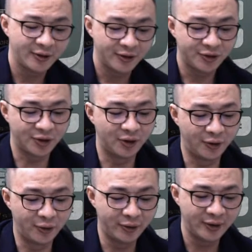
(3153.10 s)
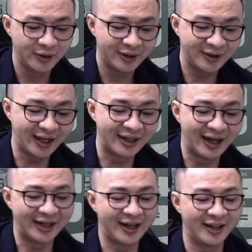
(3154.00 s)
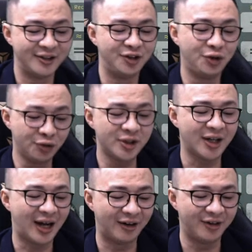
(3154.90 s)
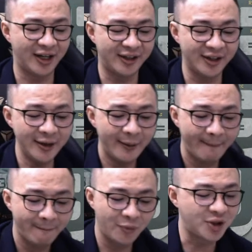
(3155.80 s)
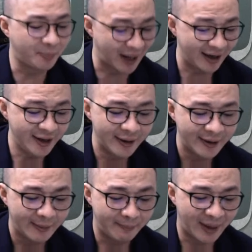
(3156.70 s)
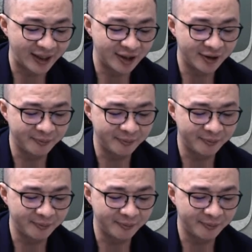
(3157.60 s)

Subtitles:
So then I can use the 180, which is pi, minus